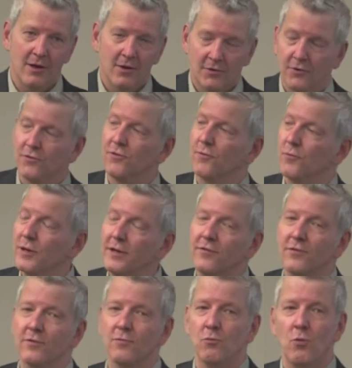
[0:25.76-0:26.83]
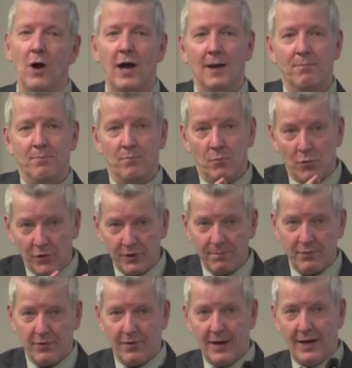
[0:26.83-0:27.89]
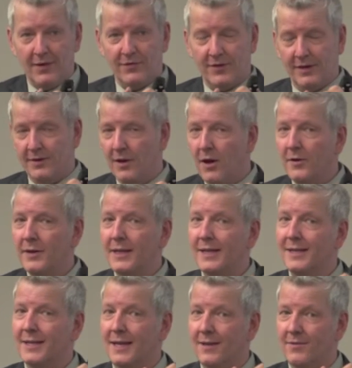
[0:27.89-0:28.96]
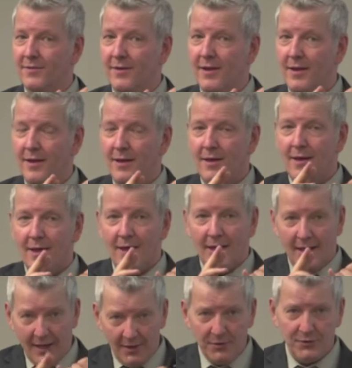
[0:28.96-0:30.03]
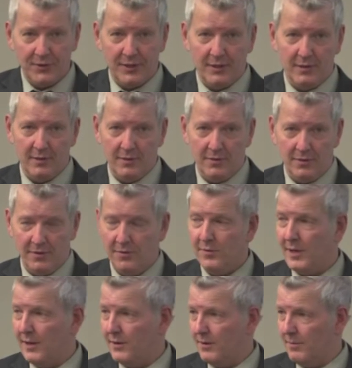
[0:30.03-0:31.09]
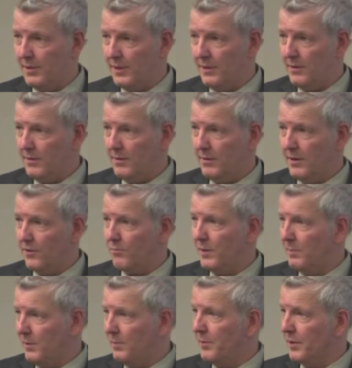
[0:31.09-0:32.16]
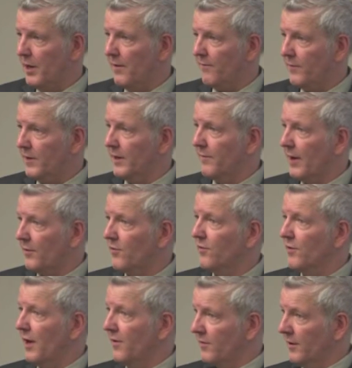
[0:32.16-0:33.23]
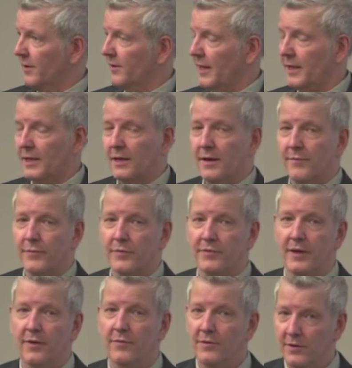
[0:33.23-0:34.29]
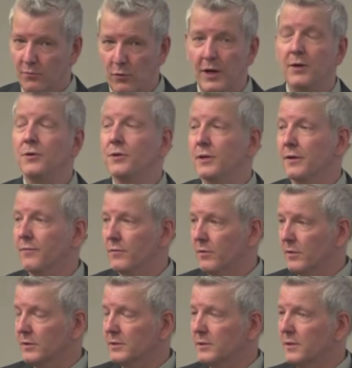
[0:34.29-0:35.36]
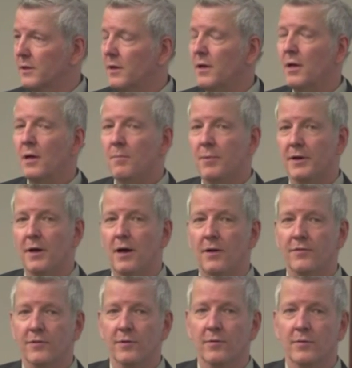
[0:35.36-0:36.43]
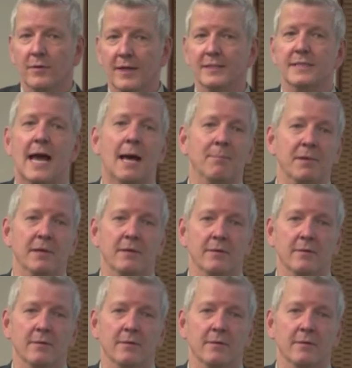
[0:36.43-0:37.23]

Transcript: there's a reason why the more you procrastinate, not only the less healthy you tend to be, as people put off kind of exercising and taking care of themselves, and wealthy, of course, but also less happy